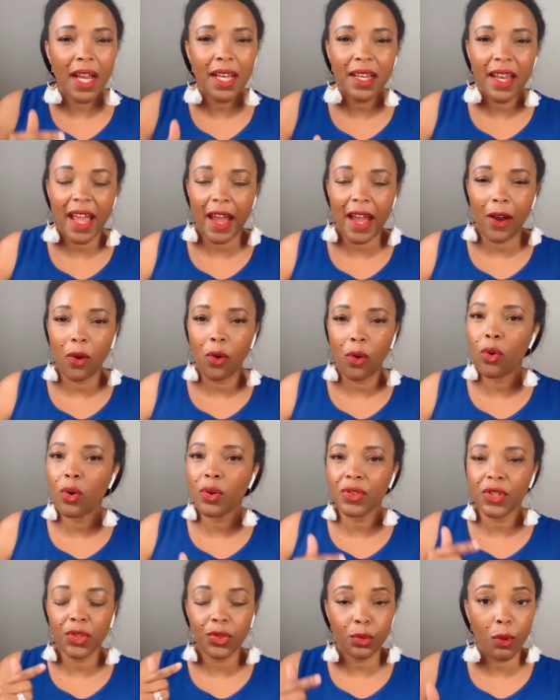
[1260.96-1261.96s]
right now
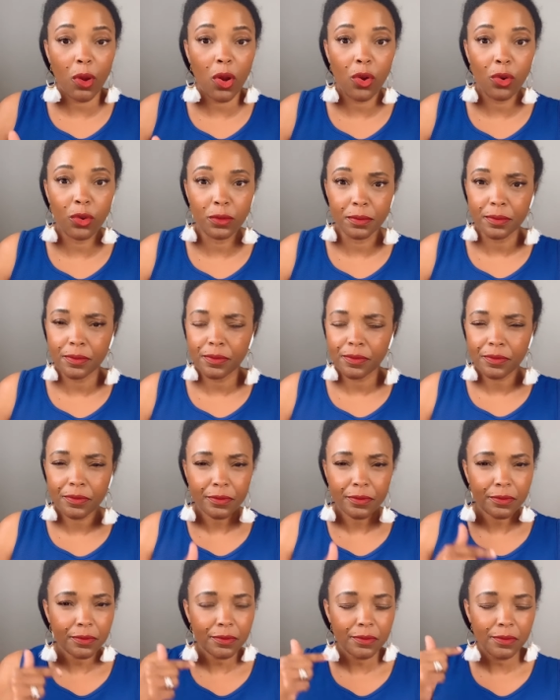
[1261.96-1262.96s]
on the throne
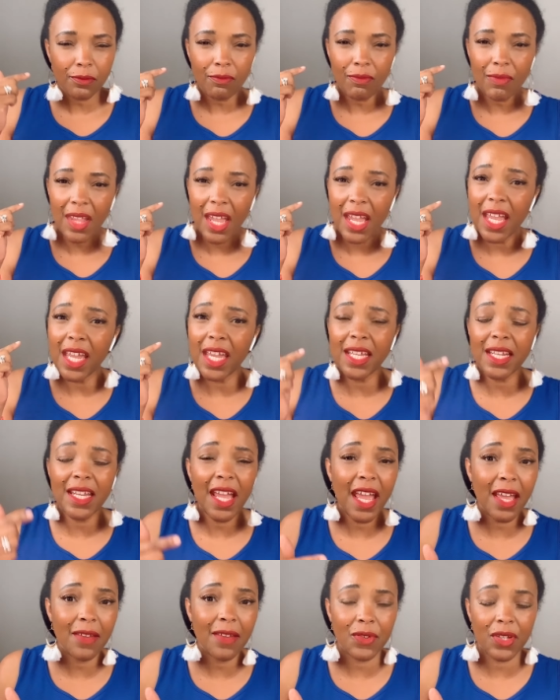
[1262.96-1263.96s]
in
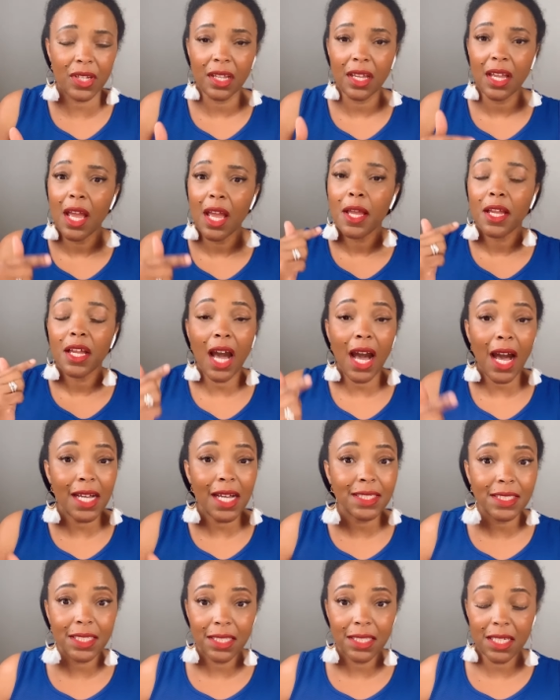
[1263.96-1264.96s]
heaven,
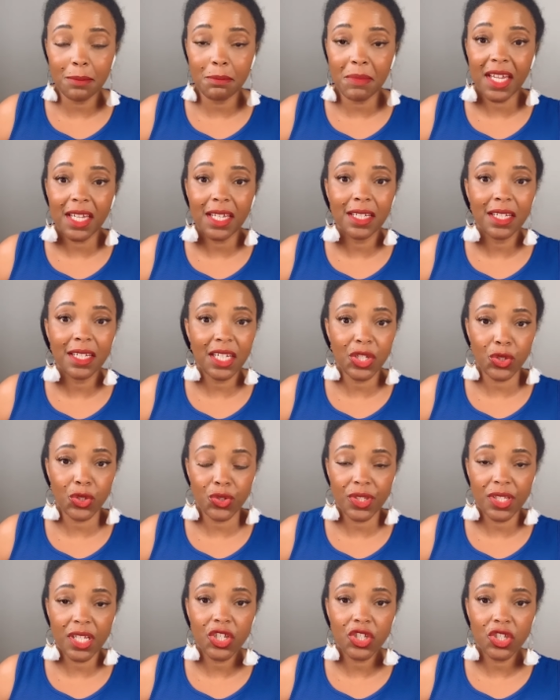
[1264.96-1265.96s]
constantly making
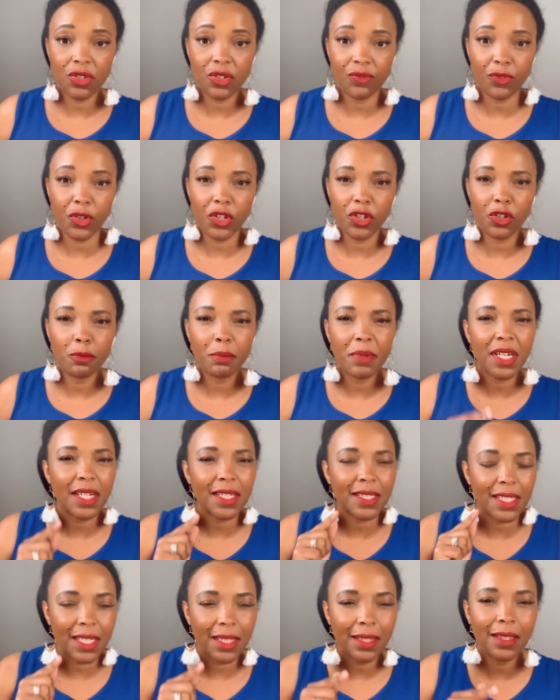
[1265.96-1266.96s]
intercession for you
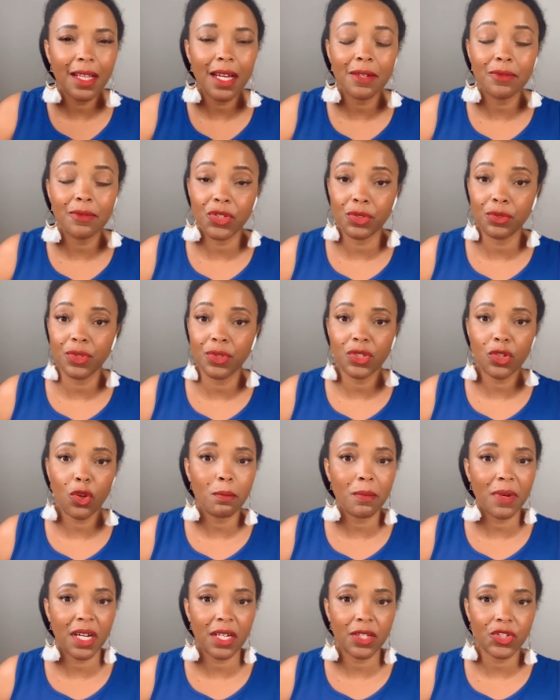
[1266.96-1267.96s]
because he loves you
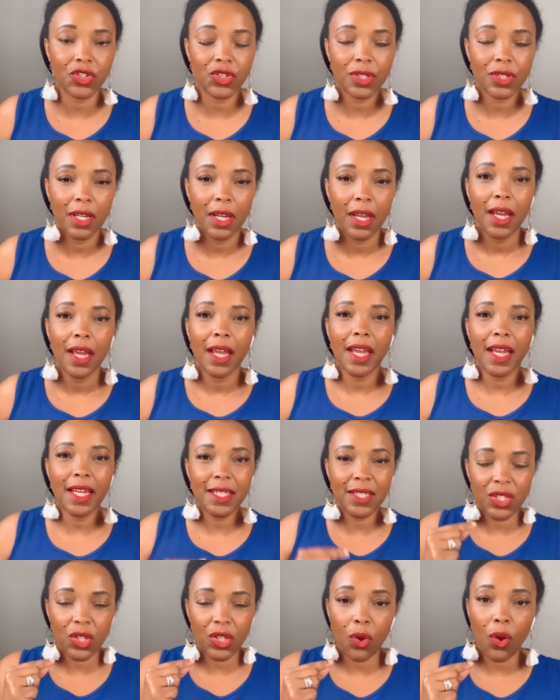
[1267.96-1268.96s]
so much.
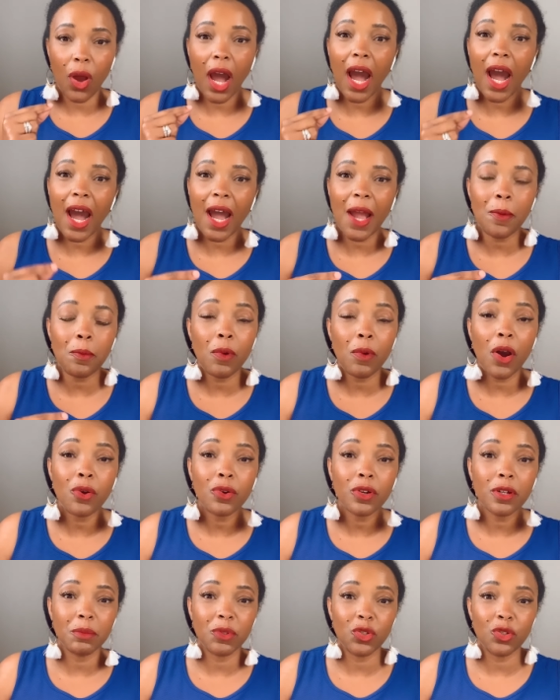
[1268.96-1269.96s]
And so I
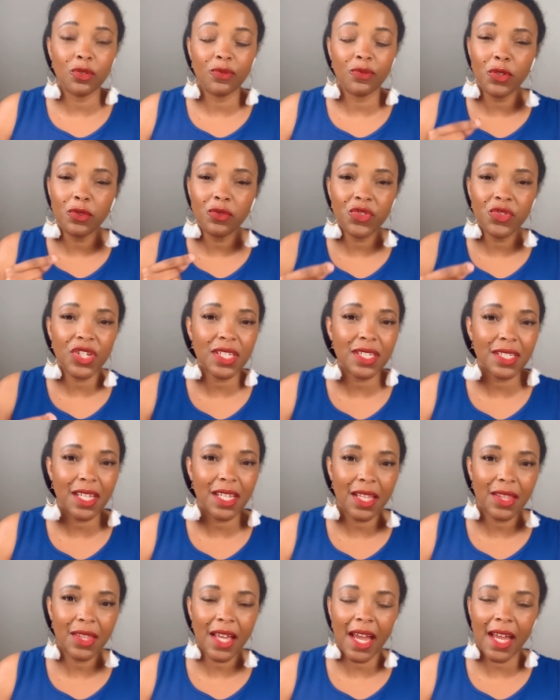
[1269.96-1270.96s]
welcome you. If you just
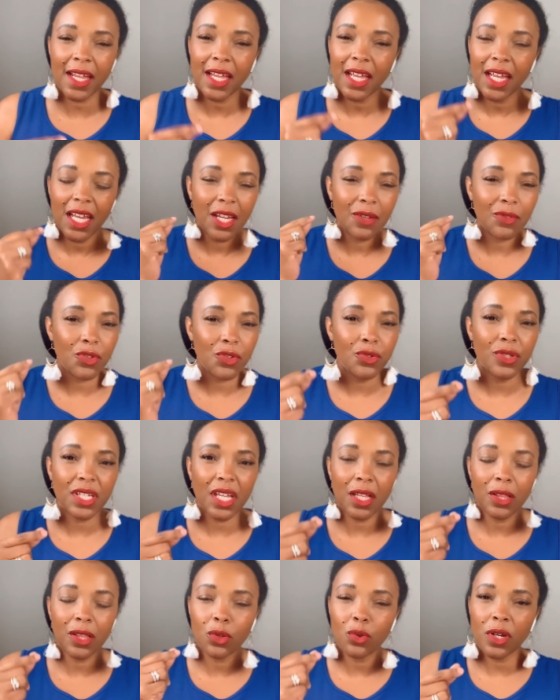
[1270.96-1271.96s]
said that, if you
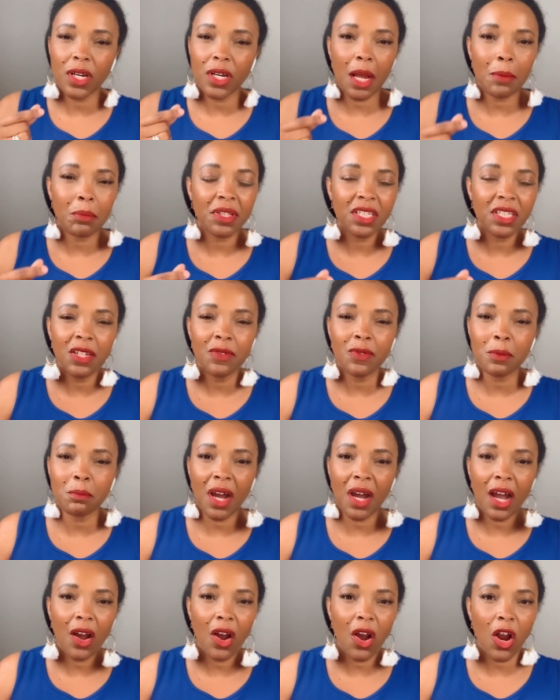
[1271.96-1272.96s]
said, Lord, I believe
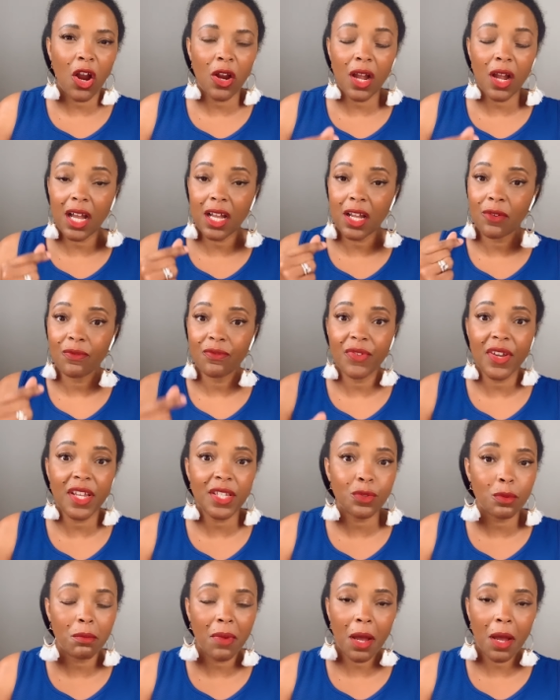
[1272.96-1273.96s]
in my heart, I
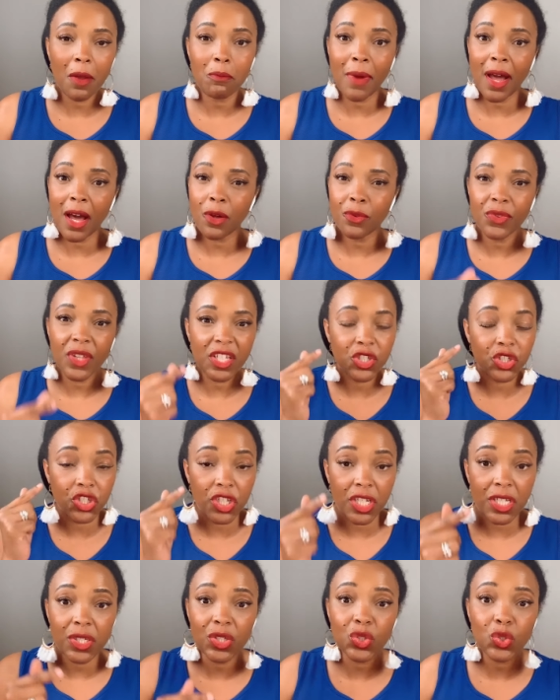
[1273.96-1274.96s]
confess with my mouth that
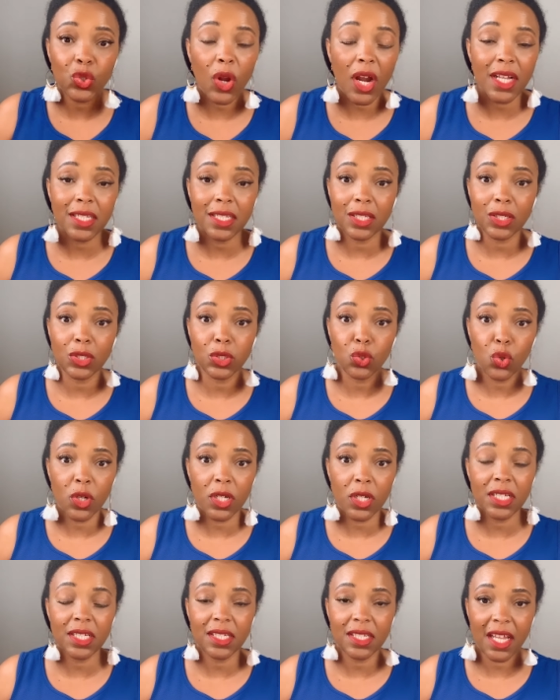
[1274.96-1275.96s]
Jesus Christ is
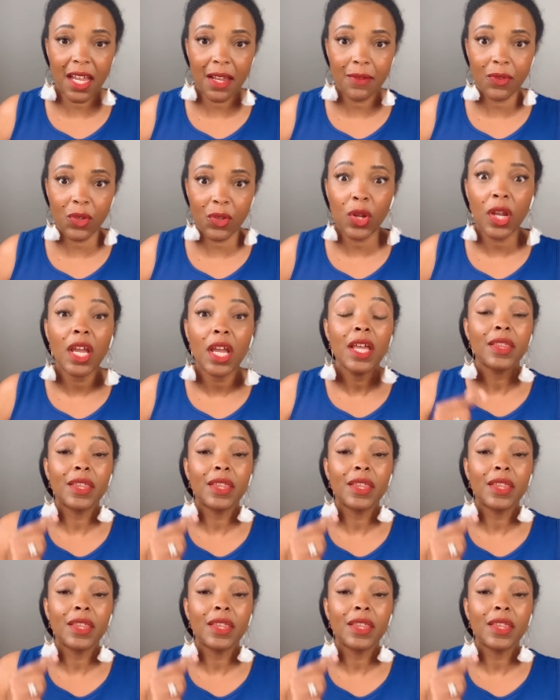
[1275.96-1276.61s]
Lord and Savior,